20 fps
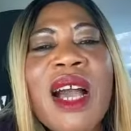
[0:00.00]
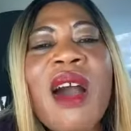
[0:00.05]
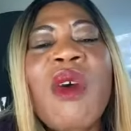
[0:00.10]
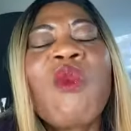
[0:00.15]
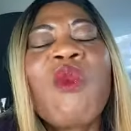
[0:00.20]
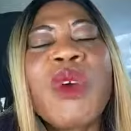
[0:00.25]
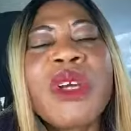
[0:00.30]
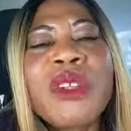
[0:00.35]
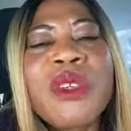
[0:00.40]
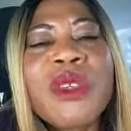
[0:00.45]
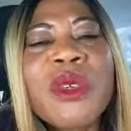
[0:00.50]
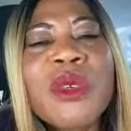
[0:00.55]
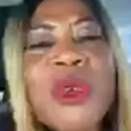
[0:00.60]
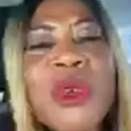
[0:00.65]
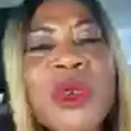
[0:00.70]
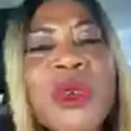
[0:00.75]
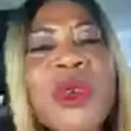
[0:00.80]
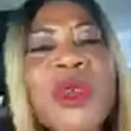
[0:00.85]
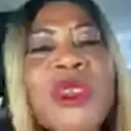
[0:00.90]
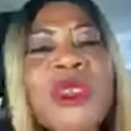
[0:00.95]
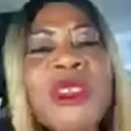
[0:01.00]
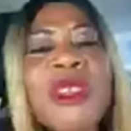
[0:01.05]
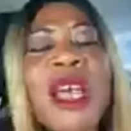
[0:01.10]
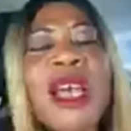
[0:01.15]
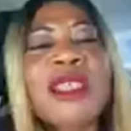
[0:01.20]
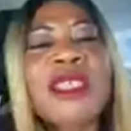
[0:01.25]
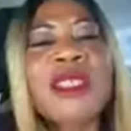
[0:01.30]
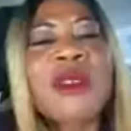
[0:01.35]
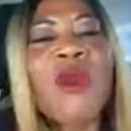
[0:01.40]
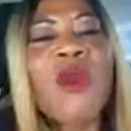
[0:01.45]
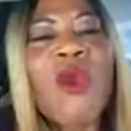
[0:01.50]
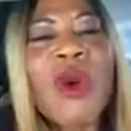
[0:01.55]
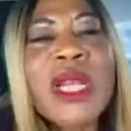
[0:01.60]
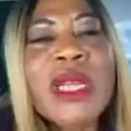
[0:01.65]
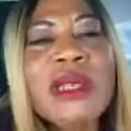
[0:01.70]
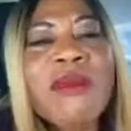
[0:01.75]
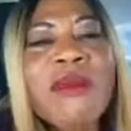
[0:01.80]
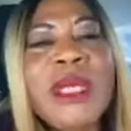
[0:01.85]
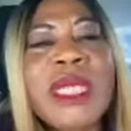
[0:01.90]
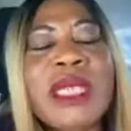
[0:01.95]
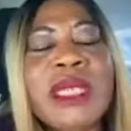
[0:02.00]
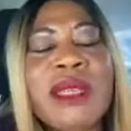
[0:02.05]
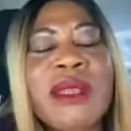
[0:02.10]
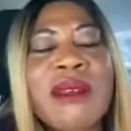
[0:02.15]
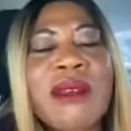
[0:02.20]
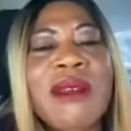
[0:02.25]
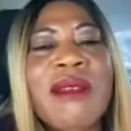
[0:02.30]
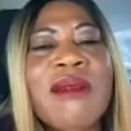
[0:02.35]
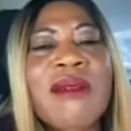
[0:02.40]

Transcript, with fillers: And went to cross as one being.